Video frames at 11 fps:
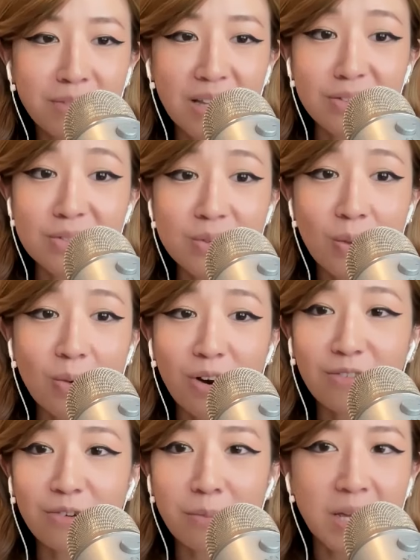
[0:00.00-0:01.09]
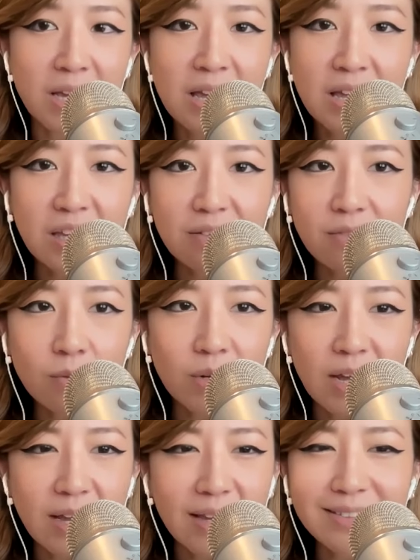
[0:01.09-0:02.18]
It's so hard for me. Even when
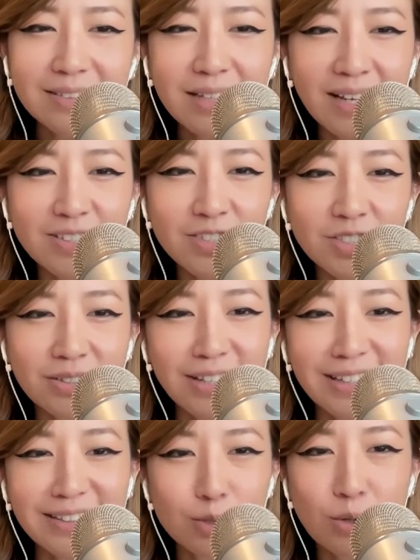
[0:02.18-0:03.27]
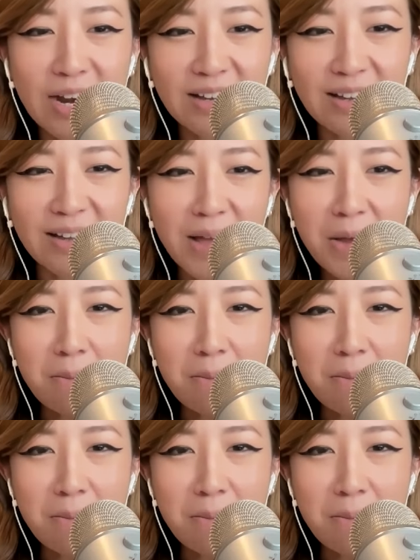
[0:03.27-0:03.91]
I intentionally try to